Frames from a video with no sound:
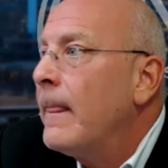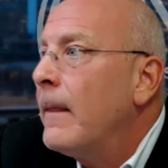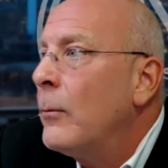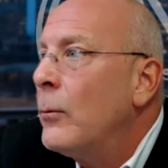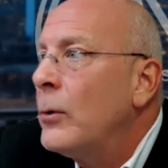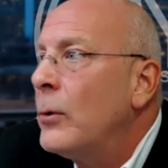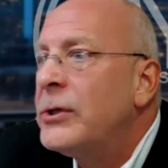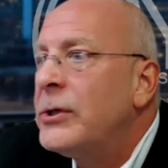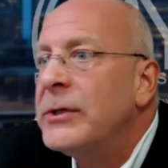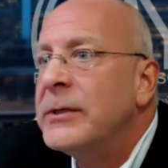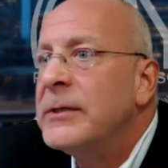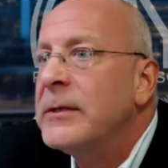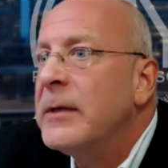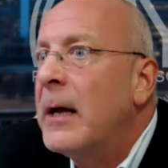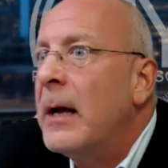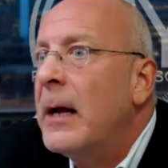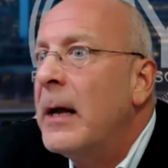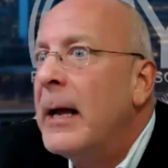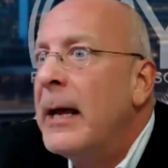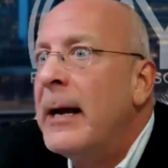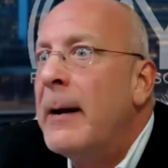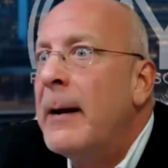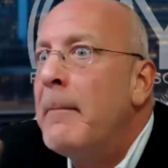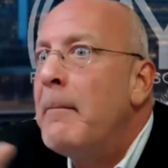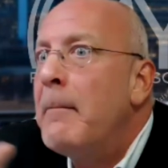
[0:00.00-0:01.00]
which is
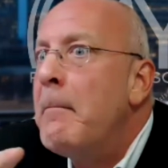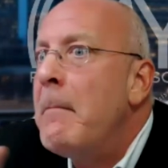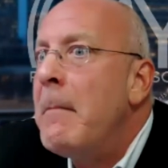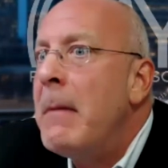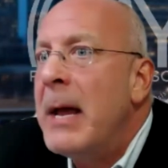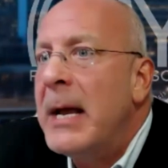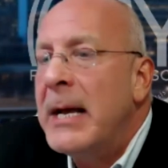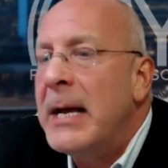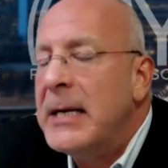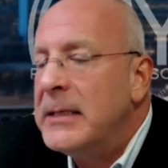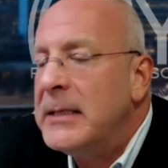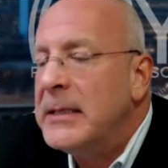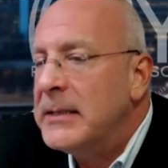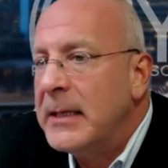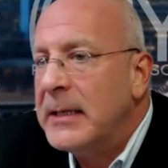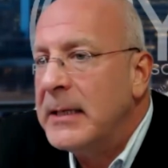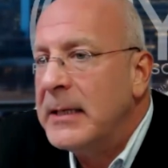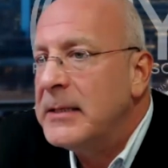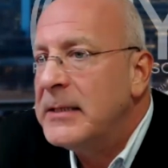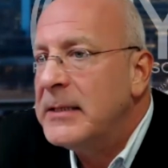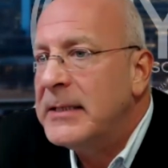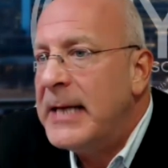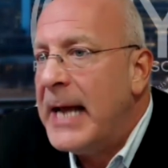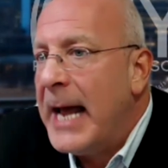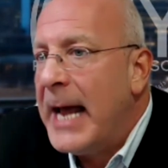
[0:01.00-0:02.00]
an amazing
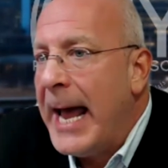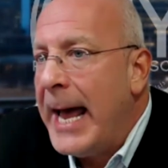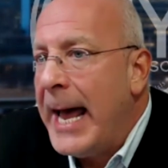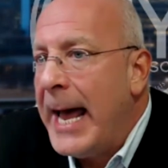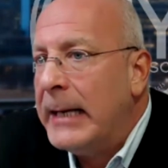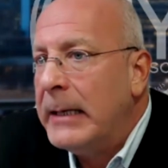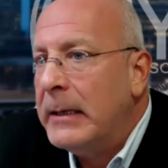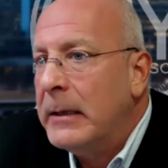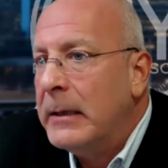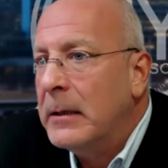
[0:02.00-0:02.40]
stat.